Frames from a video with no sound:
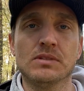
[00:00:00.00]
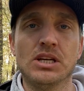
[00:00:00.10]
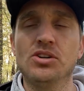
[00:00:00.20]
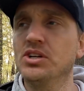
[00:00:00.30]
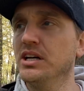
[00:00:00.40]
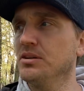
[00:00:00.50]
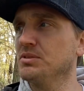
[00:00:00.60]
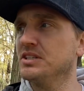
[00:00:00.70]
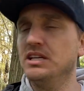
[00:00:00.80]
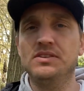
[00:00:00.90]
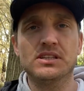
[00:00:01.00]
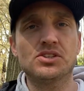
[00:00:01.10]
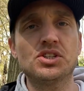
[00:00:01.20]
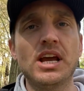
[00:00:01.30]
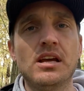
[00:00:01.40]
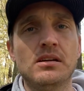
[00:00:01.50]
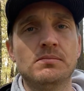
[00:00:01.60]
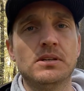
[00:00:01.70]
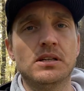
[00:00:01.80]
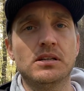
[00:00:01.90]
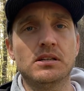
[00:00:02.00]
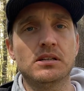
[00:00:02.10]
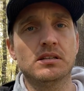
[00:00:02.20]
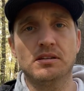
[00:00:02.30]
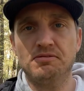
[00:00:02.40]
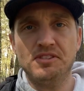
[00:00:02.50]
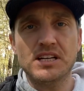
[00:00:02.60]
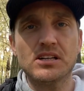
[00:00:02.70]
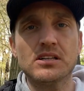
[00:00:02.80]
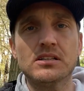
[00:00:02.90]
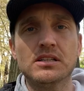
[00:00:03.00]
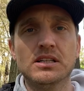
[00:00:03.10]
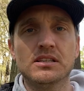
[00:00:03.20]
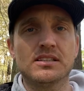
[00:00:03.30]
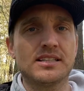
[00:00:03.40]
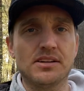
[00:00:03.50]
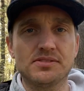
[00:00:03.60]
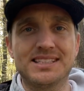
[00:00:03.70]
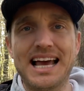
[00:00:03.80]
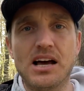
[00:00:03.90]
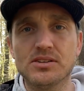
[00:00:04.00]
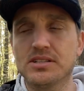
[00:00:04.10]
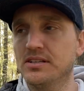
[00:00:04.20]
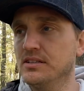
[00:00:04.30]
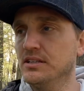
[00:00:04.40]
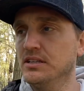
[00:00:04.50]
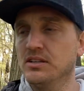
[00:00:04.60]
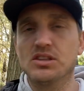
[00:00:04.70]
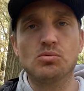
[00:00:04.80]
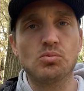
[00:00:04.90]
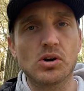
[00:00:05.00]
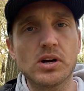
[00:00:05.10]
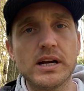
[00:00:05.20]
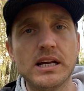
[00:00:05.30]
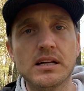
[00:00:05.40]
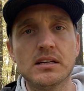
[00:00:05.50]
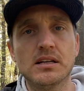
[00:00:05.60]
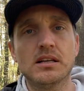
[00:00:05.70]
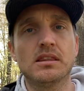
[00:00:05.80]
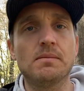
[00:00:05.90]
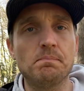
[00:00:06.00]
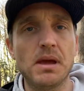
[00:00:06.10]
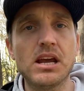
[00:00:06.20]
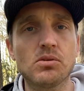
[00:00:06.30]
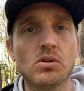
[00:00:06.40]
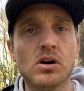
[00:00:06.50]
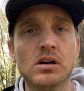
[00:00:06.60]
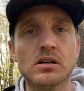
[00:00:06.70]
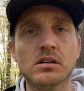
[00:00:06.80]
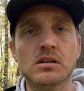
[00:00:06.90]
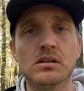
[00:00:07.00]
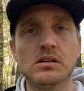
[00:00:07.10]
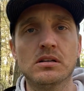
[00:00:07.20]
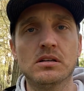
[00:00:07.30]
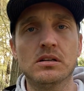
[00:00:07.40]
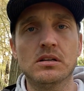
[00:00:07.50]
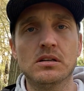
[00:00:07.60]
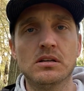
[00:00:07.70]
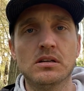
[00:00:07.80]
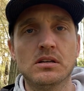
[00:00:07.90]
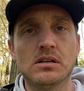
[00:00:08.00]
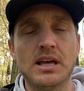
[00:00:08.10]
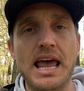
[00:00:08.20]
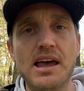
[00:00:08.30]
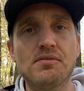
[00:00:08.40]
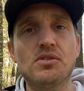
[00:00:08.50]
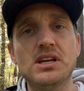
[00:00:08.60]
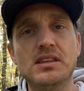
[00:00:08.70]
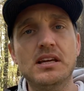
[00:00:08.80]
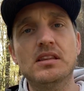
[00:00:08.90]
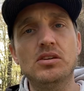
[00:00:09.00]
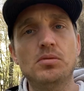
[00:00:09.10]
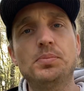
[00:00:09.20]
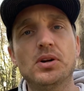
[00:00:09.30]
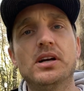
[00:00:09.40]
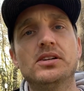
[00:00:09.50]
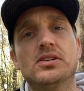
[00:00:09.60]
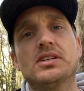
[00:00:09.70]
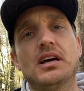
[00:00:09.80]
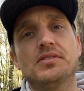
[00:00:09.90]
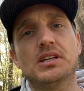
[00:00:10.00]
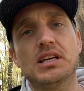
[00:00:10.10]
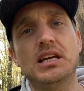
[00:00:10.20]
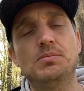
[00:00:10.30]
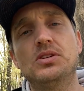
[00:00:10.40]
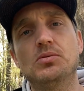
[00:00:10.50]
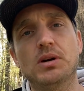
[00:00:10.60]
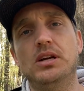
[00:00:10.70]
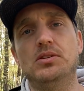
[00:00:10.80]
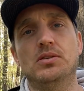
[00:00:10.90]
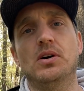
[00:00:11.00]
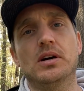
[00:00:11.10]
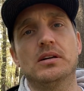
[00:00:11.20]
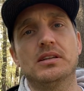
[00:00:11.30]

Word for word: You're good at receiving the shame, the fear, the self-doubt, the worry, the make wrong, everything that you put on yourself that keeps you where you are,